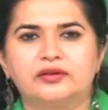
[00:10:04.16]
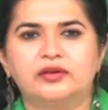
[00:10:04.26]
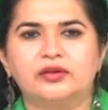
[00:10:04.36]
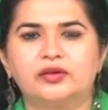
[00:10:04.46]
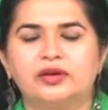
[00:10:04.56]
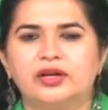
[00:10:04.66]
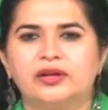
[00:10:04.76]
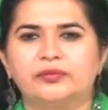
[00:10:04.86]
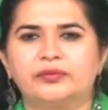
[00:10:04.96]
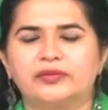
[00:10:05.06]
So
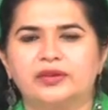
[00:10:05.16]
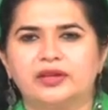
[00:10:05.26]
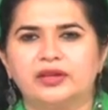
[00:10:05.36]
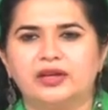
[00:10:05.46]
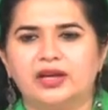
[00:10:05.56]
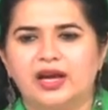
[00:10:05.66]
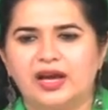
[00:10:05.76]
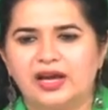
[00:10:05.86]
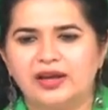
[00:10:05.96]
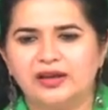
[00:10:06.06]

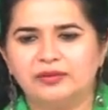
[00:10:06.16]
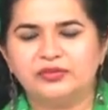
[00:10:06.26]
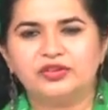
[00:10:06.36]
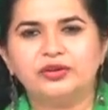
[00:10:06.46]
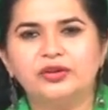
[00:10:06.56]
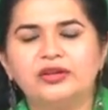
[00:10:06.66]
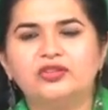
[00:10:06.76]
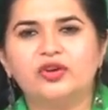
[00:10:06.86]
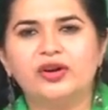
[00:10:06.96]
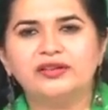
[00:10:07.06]
I am sure you
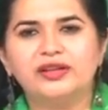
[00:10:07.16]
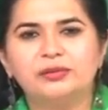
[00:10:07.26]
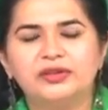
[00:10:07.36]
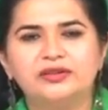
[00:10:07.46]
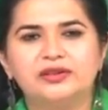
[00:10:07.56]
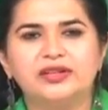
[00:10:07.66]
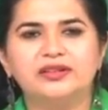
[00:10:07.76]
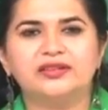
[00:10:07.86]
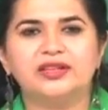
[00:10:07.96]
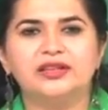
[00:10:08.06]
enjoyed that particular
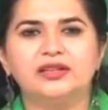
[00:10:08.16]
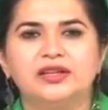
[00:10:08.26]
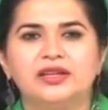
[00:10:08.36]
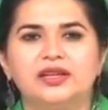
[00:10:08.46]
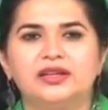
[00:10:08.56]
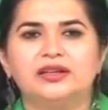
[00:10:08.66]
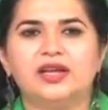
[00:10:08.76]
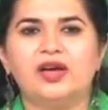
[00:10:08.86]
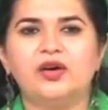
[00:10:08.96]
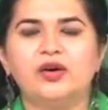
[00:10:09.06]
scene.
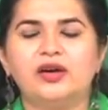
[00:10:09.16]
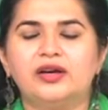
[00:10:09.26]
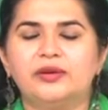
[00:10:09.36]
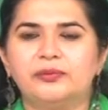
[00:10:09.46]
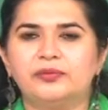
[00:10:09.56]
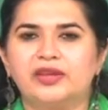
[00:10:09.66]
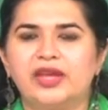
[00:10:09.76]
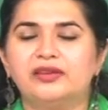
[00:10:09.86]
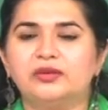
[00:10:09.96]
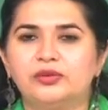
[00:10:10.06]
Now,
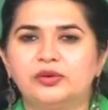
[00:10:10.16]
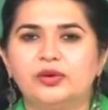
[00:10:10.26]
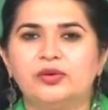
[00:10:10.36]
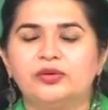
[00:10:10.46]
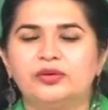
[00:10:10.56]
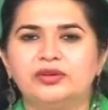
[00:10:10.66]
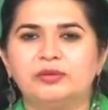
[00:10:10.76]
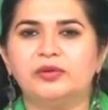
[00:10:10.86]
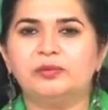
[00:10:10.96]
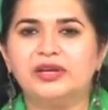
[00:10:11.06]
as you know, the
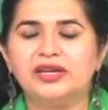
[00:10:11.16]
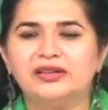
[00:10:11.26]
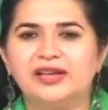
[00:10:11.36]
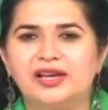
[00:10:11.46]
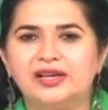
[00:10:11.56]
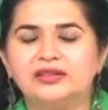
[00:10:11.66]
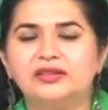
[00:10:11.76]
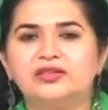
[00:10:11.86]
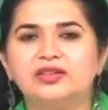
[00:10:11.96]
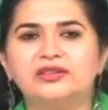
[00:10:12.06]
Mumbaiya dialect
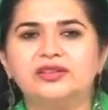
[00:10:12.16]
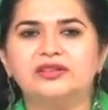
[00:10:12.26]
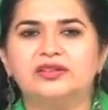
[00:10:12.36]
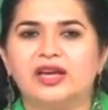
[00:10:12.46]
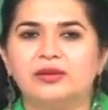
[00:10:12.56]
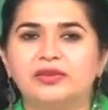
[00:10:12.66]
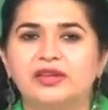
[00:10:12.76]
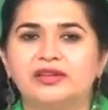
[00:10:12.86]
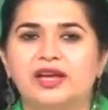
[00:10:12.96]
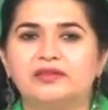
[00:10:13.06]
in recent times has
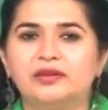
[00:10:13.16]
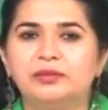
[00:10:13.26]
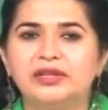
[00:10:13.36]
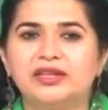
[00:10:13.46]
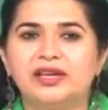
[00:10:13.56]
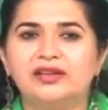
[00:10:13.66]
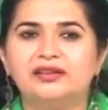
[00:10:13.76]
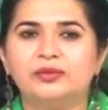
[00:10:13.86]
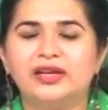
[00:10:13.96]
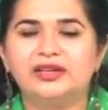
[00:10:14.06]
never been as
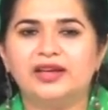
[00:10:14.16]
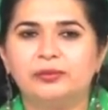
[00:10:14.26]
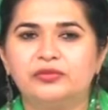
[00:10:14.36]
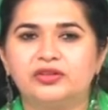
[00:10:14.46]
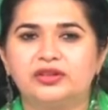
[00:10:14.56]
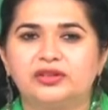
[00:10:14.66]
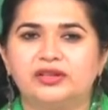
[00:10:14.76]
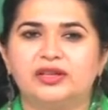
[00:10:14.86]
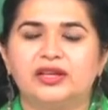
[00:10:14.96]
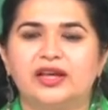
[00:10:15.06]
well captured
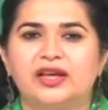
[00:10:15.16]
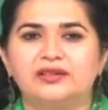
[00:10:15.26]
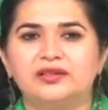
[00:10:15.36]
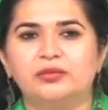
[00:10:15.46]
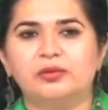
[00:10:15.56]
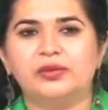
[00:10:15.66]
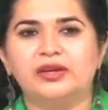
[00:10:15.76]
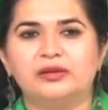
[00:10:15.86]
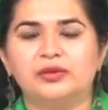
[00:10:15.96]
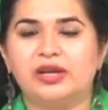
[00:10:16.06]
as in
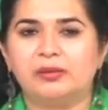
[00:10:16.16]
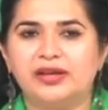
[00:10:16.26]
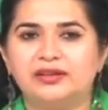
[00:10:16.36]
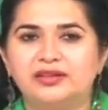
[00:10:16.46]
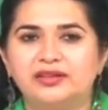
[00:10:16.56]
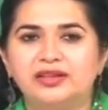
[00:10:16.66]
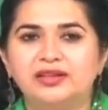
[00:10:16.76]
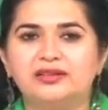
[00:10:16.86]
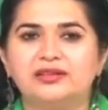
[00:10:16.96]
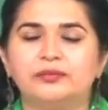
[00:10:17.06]
Munna Bhai series.